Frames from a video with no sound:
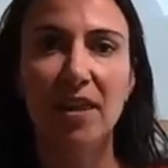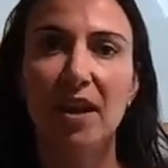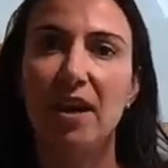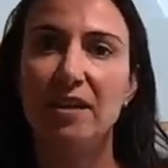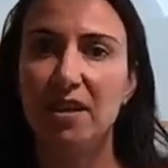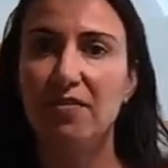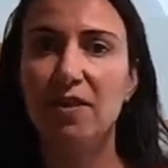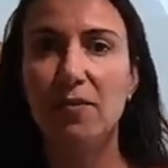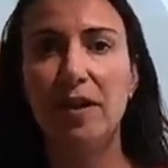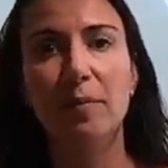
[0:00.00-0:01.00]
then I
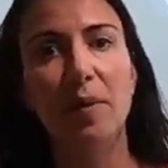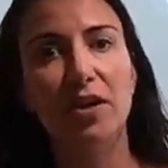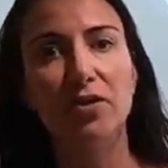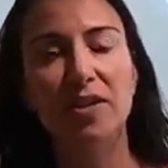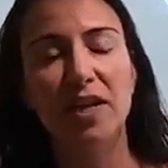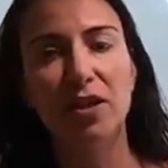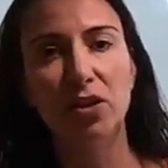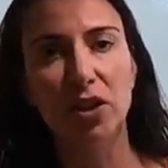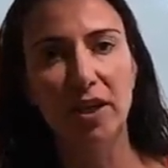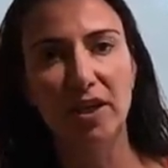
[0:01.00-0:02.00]
definitely recommend you take a
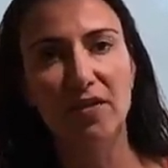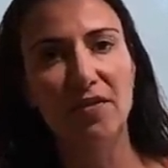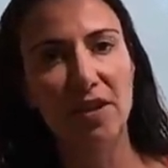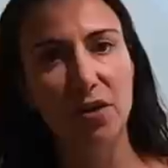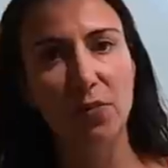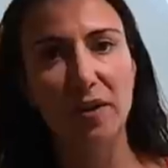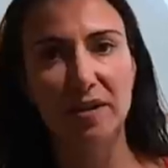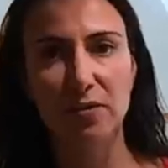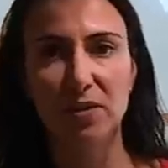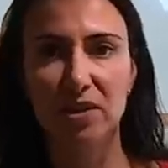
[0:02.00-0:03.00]
look at the video we
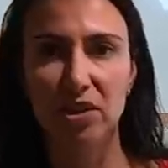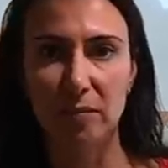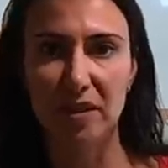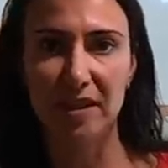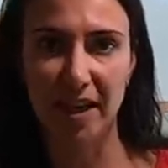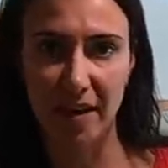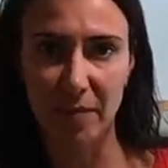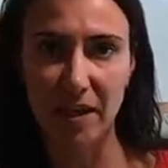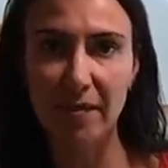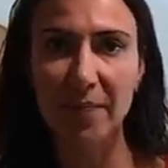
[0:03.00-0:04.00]
did with Jim and
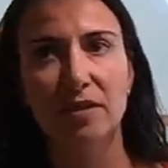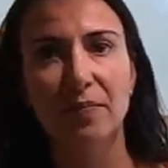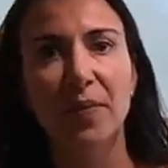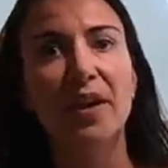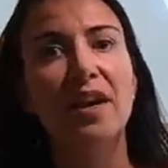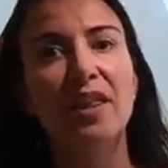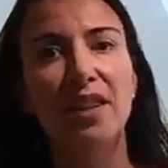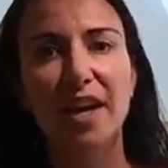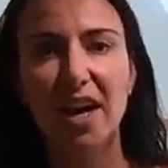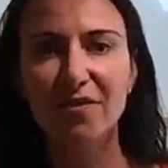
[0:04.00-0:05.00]
Tammy.
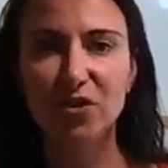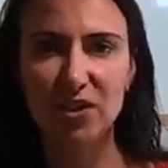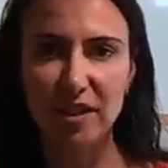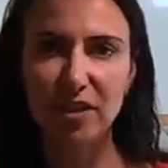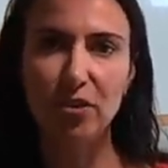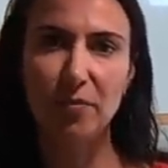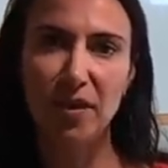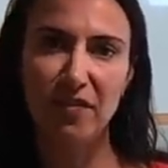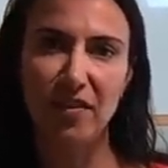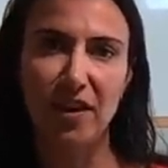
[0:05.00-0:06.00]
They have
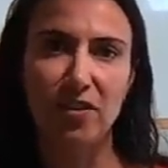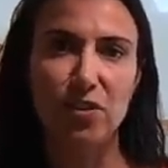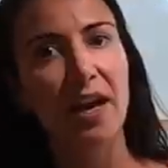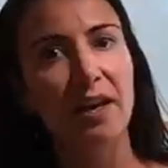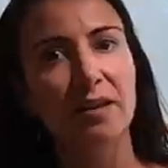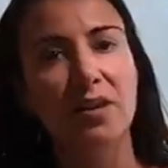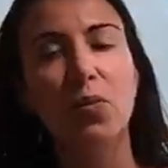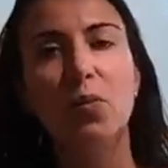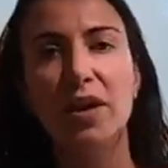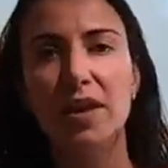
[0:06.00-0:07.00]
dehumidifiers.
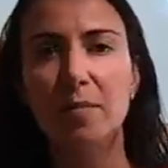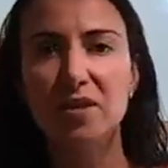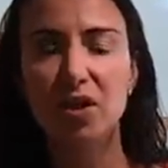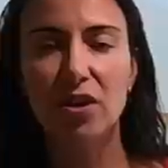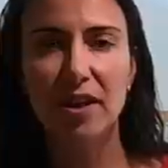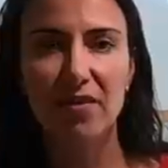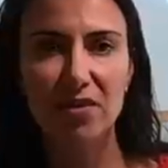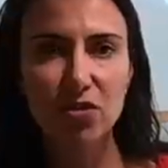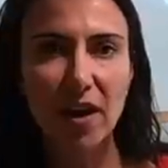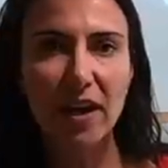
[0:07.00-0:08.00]
One of them is called
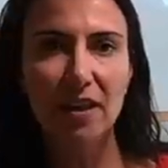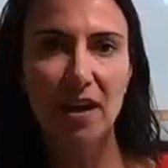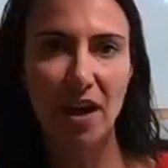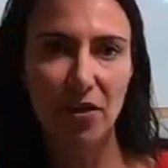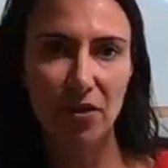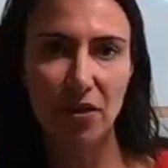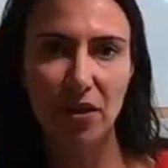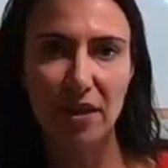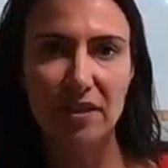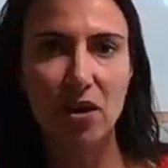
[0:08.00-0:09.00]
Evadry and the other
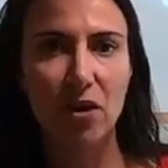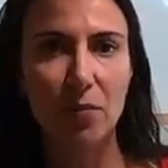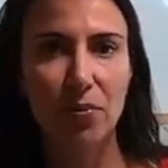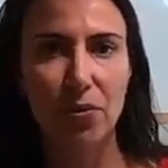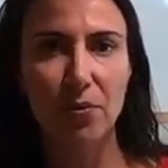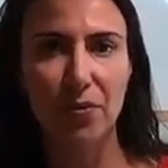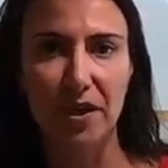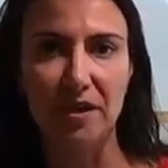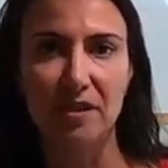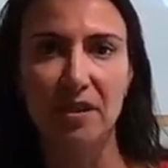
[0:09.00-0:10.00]
is called
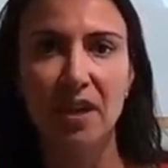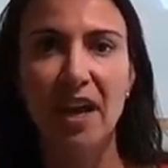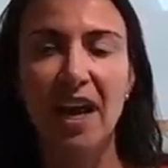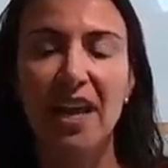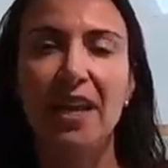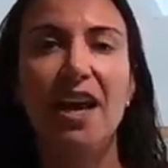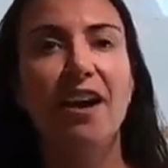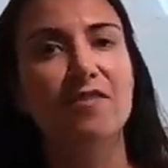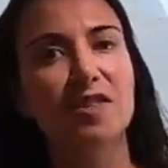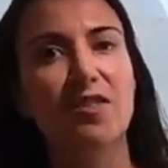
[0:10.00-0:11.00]
ProBreeze. And they
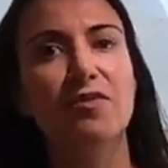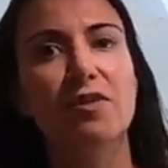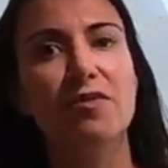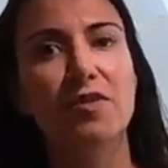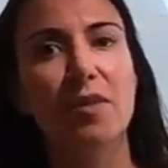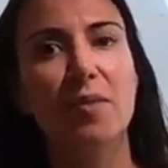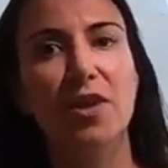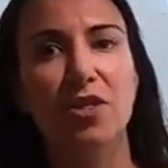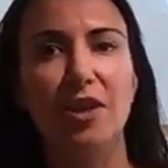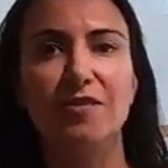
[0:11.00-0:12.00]
have several of them
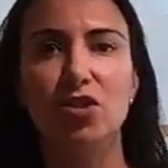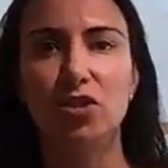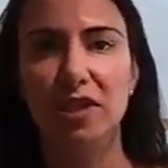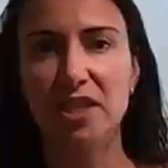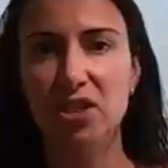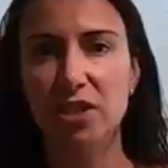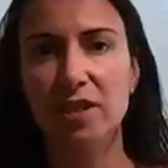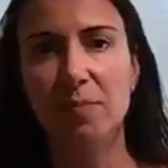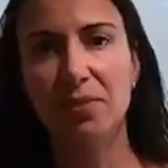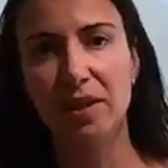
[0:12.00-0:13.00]
that they've
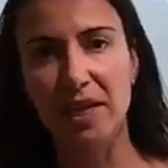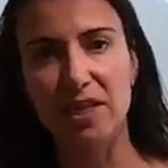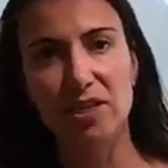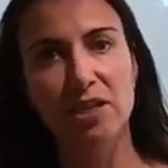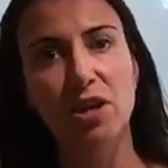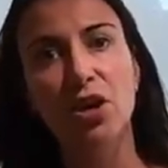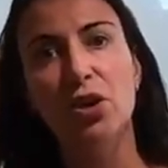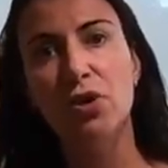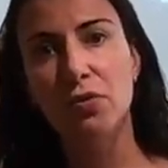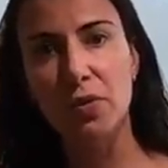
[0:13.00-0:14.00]
strategically placed
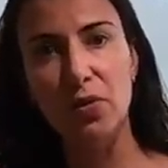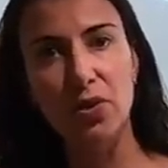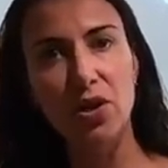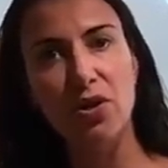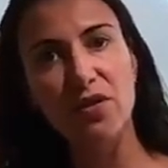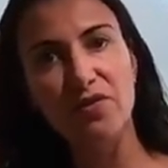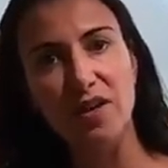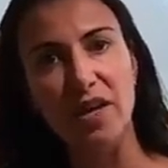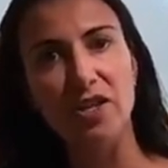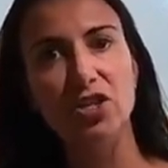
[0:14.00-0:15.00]
throughout the
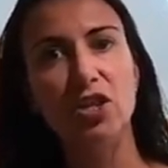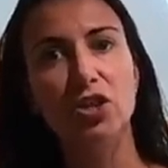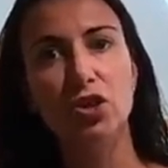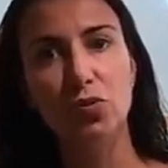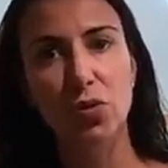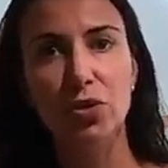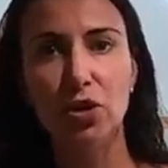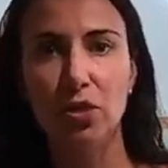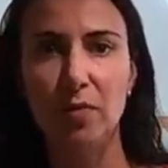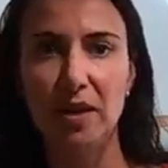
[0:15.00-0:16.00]
RV to control the
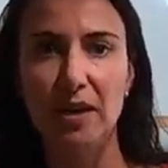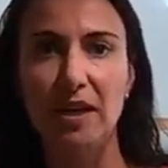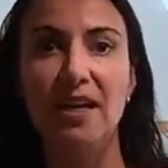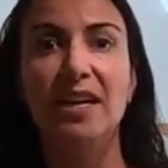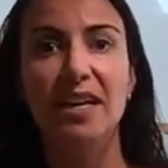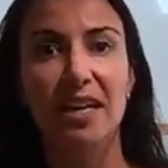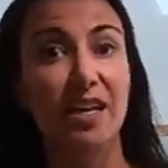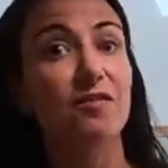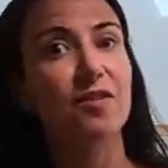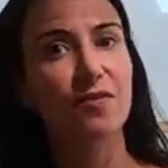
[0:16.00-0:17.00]
humidity
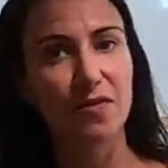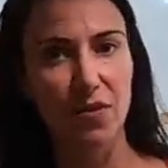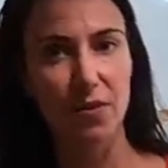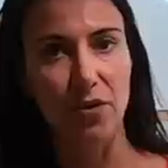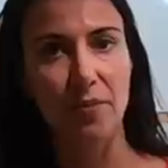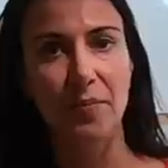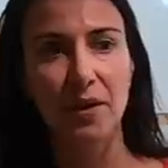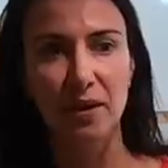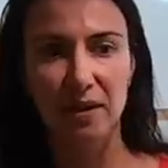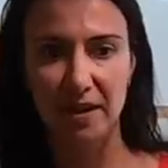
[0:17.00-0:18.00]
even further.
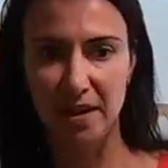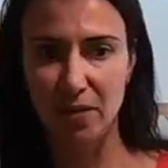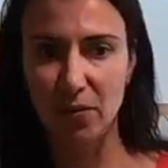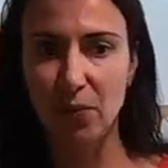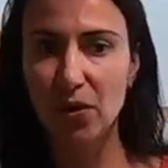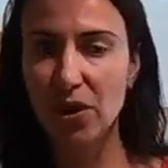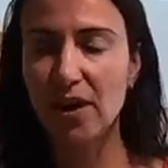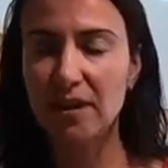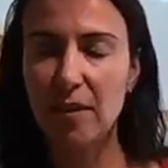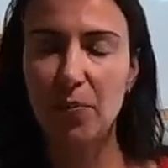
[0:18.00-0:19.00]
Now, we're not
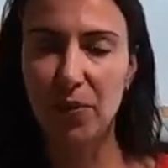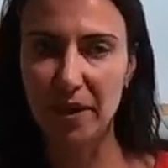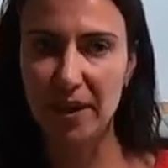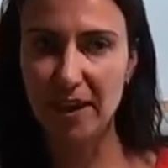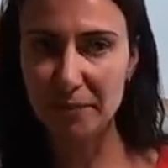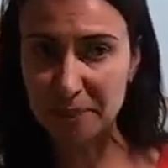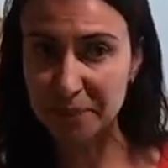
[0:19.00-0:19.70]
at that point yet,